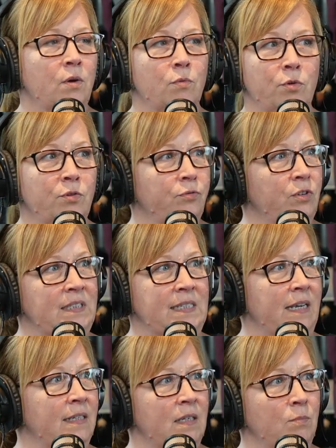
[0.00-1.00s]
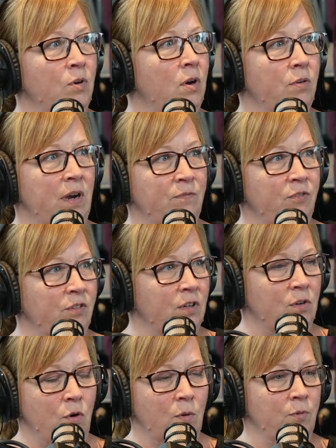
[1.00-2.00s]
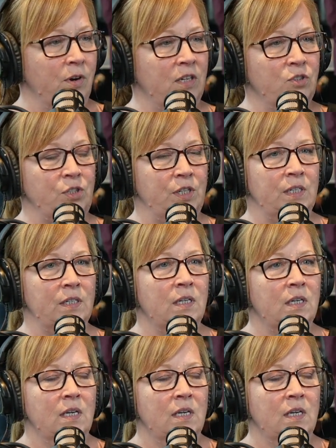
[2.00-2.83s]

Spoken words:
roof recycling program for the corporation,